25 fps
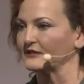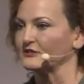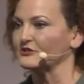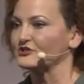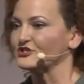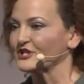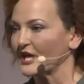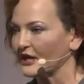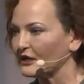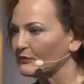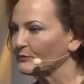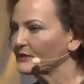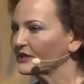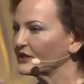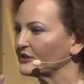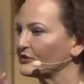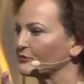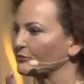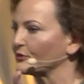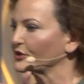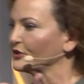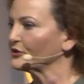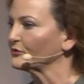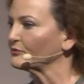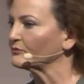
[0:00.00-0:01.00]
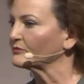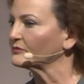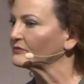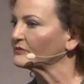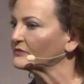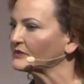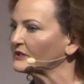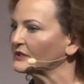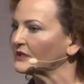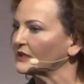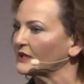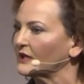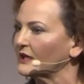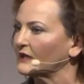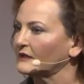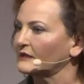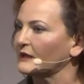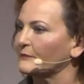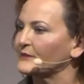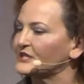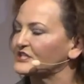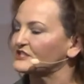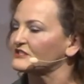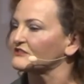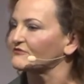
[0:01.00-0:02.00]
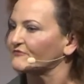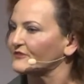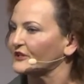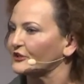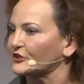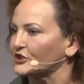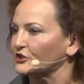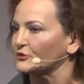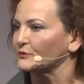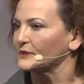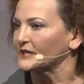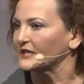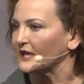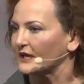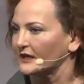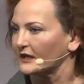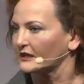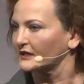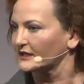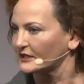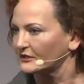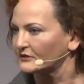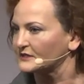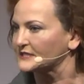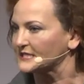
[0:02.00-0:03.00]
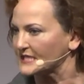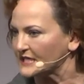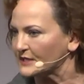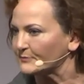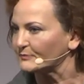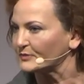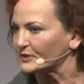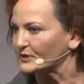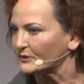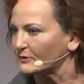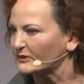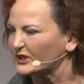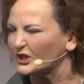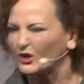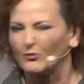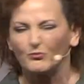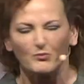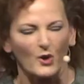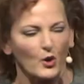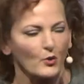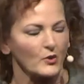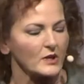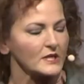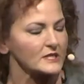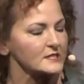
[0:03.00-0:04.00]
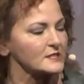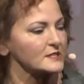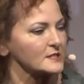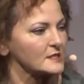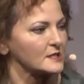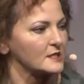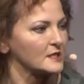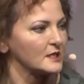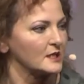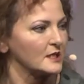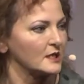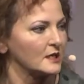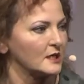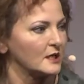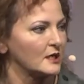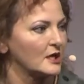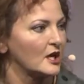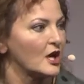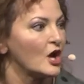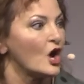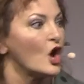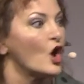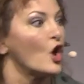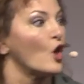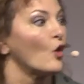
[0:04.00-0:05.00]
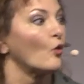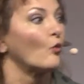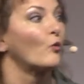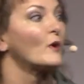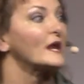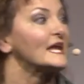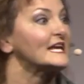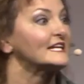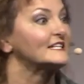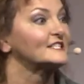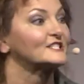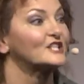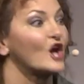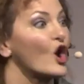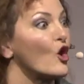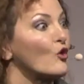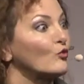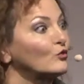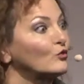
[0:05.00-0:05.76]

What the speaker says: Gentlemen in the room, let me just fill you in on a little tip, a little bonus. We don't